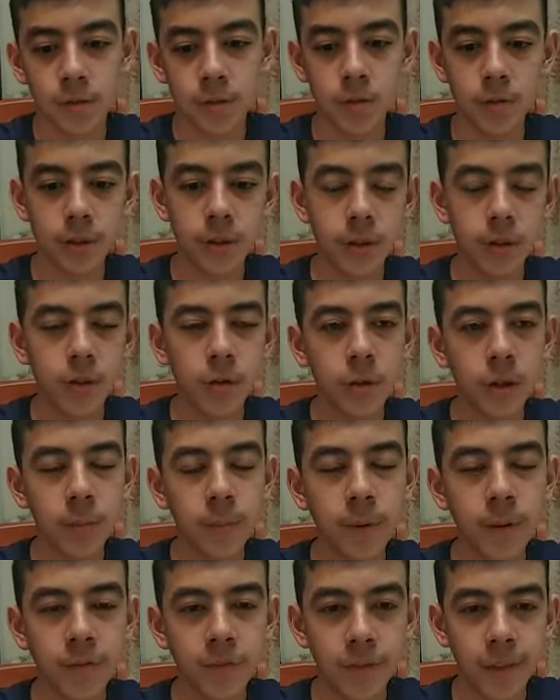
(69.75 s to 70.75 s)
The
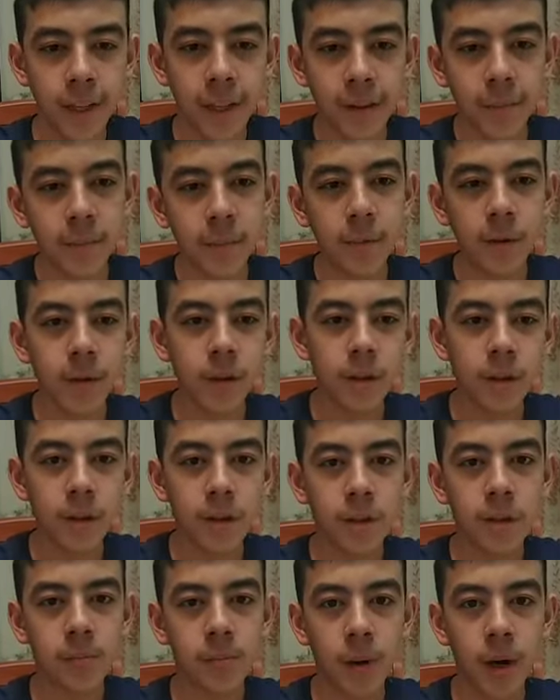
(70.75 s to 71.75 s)
Olympic flame
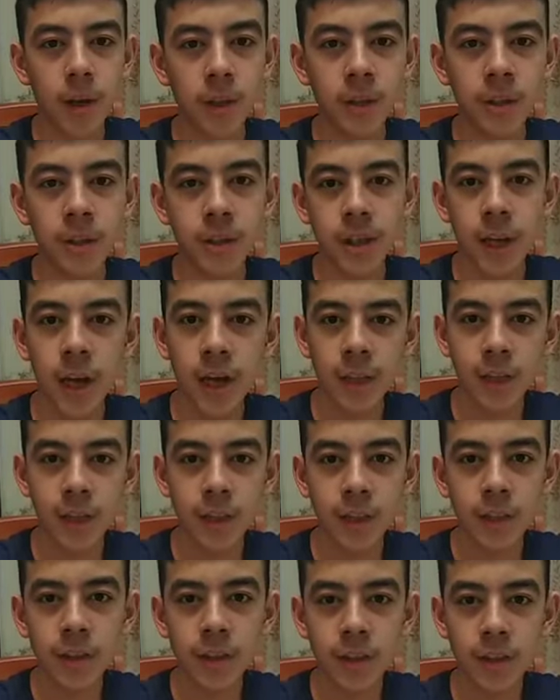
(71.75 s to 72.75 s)
burns
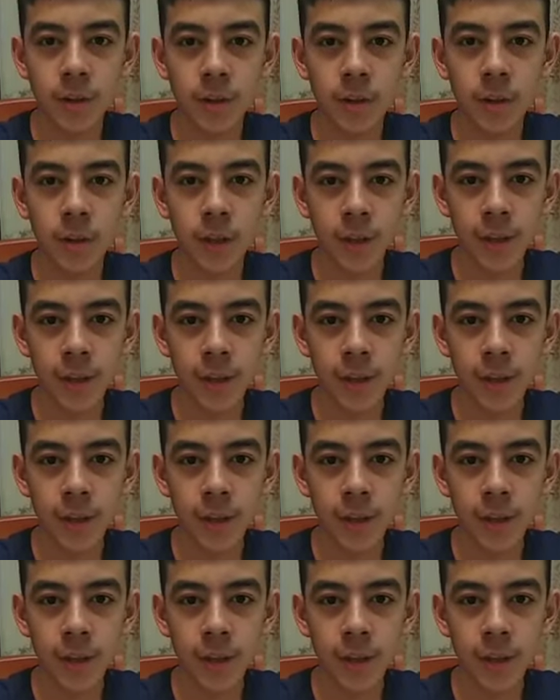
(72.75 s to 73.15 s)
until the